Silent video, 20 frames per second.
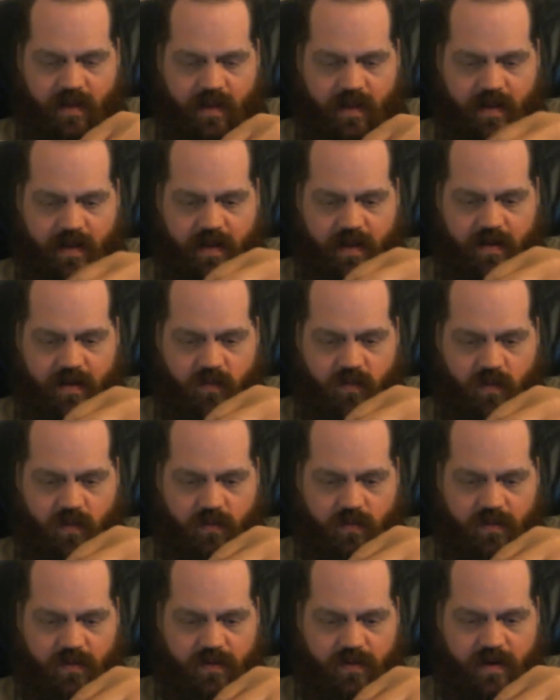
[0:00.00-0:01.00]
And what
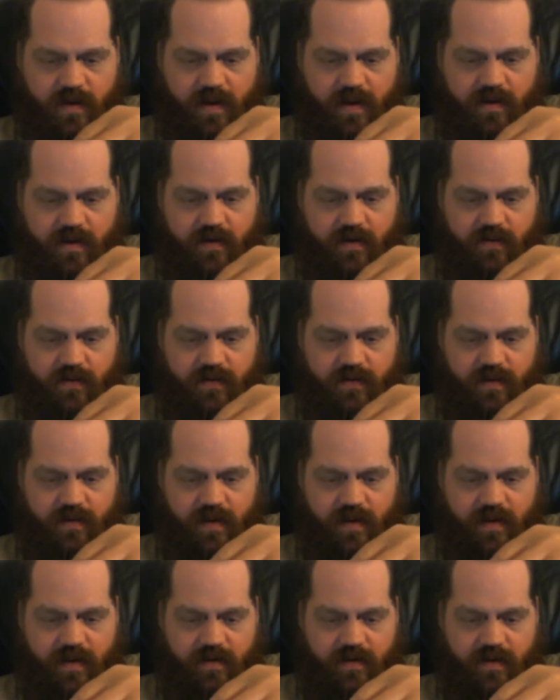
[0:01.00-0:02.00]
we're looking at here
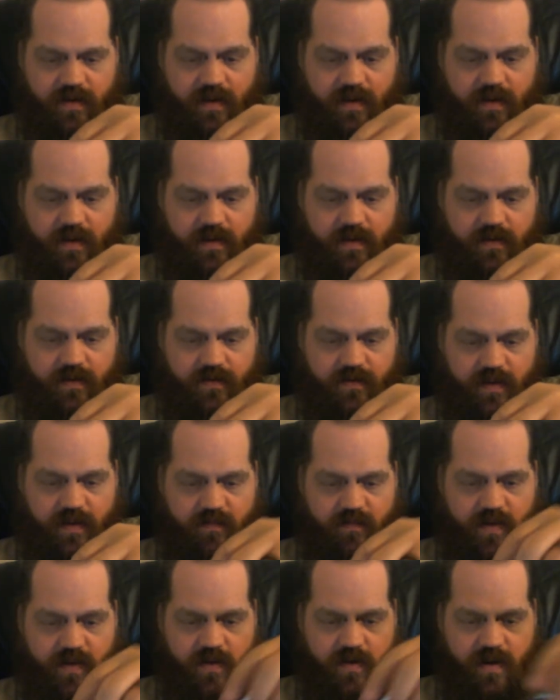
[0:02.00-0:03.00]
tonight is a
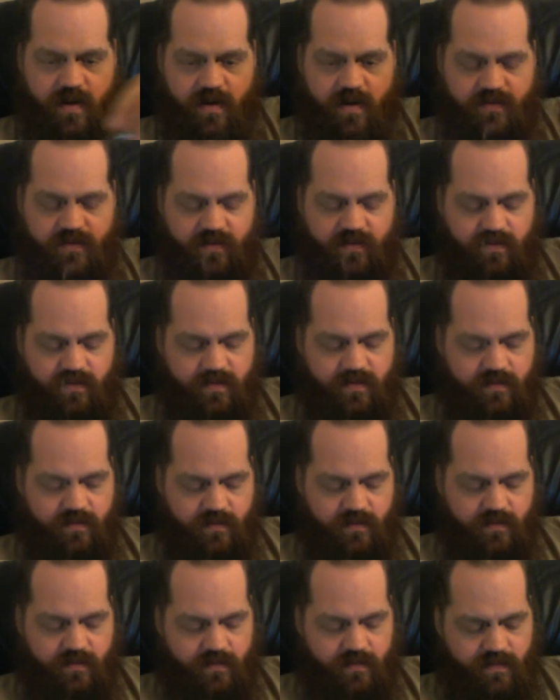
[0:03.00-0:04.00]
variation
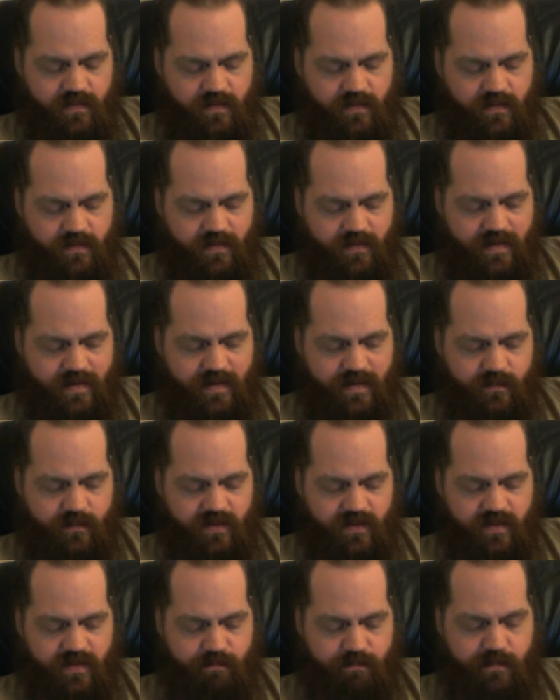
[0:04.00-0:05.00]
named
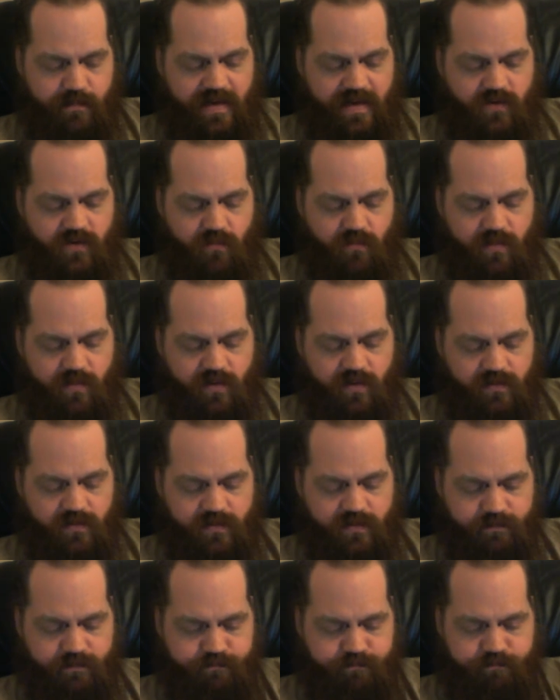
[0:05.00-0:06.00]
the Beaker build.
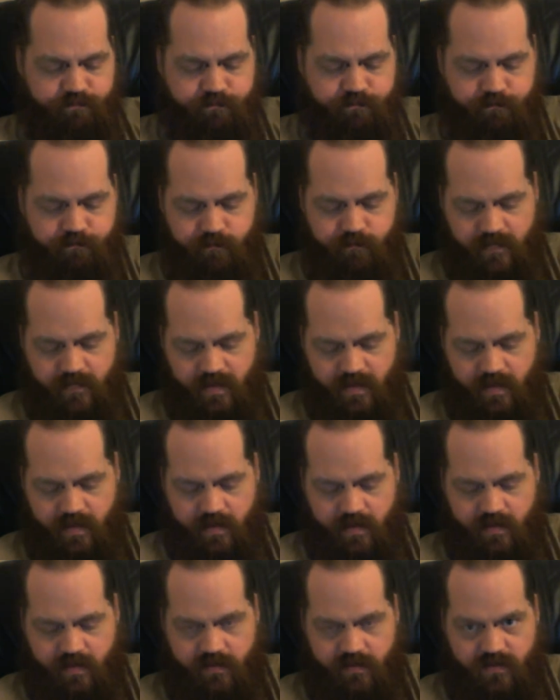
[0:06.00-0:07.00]

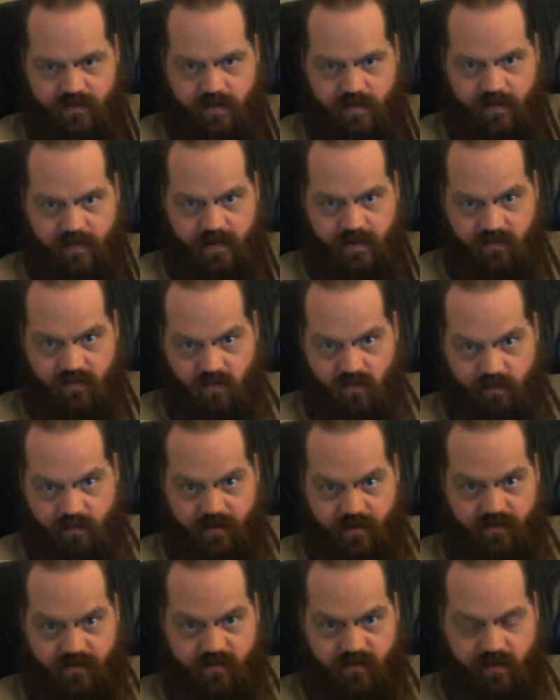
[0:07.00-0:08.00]
And I'll see if I can throw a
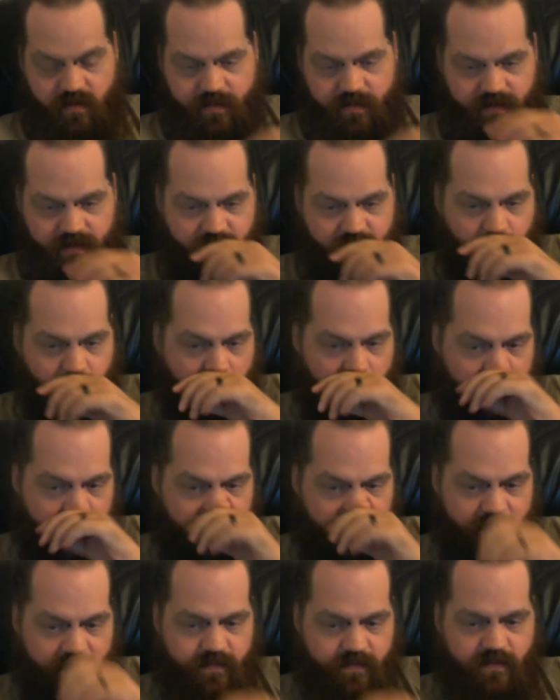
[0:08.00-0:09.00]
picture up as to
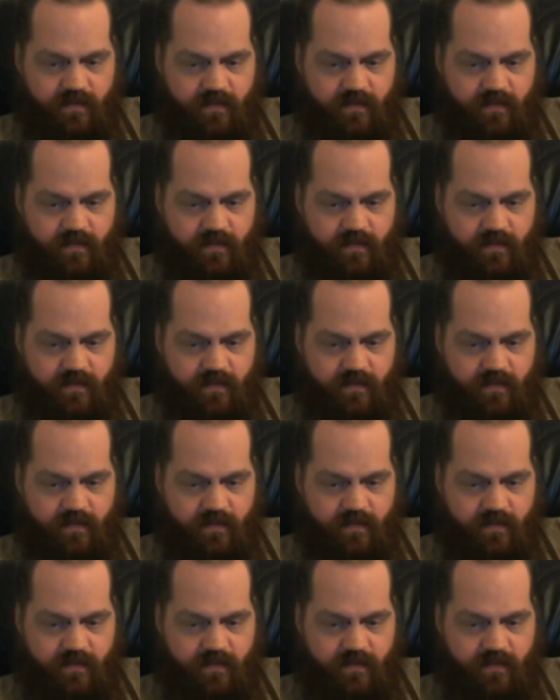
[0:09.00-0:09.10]
why, and you'll